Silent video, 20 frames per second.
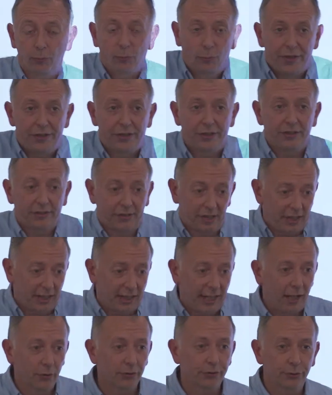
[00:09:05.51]
with the City
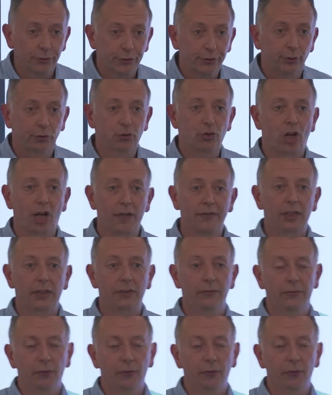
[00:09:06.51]
Council sort of driving it